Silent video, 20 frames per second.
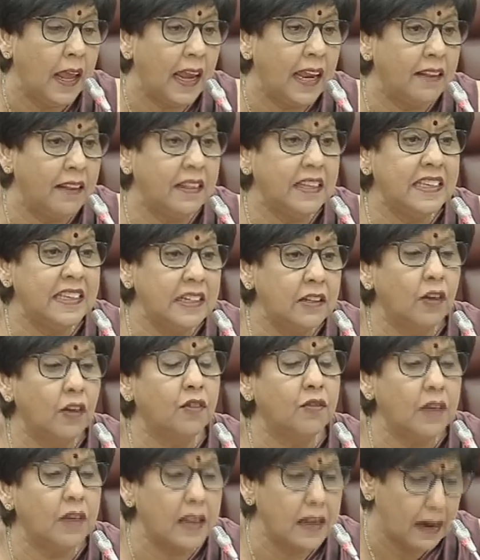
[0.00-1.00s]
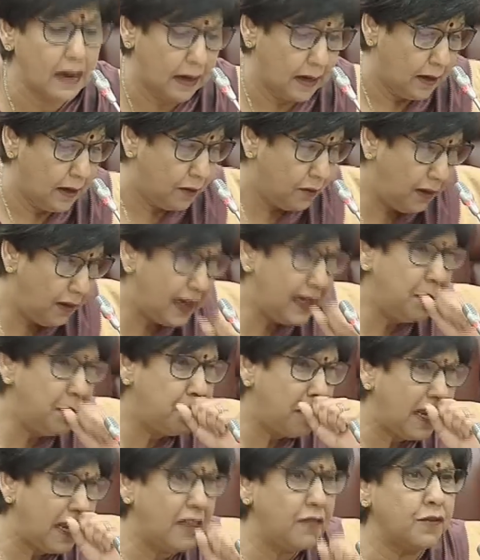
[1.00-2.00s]
for them, and they did not
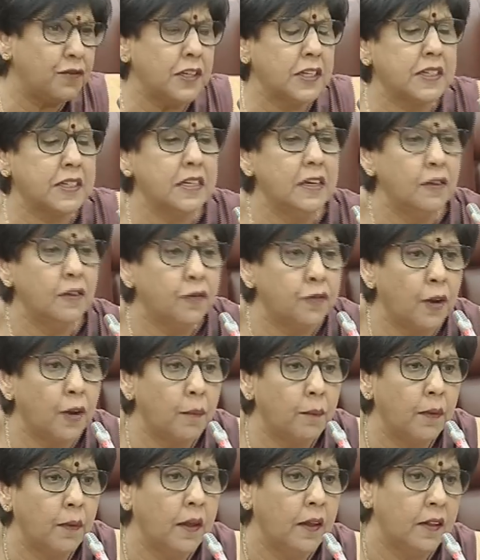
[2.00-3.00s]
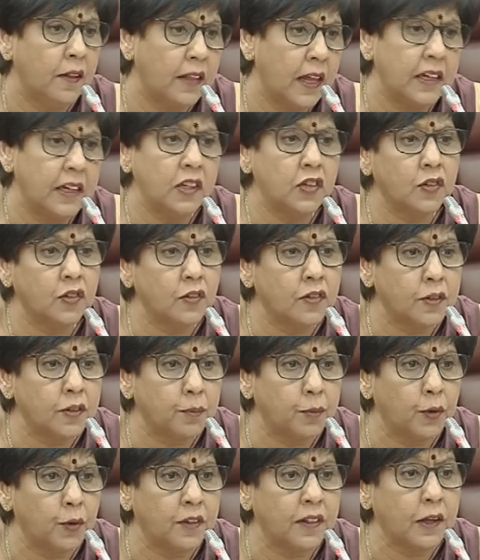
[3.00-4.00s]
really benefit from the
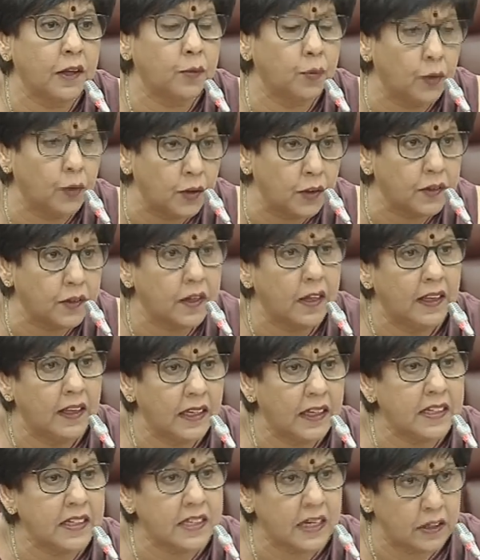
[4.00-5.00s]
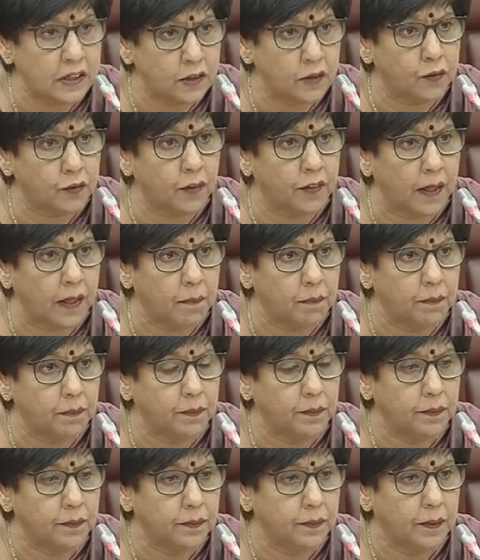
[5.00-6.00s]
additional support that was intended
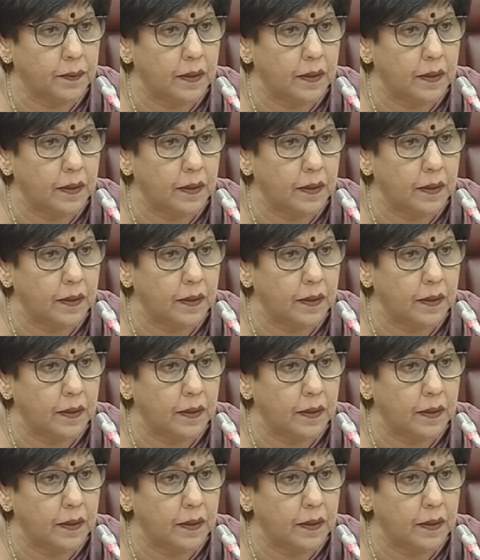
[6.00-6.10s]
for them.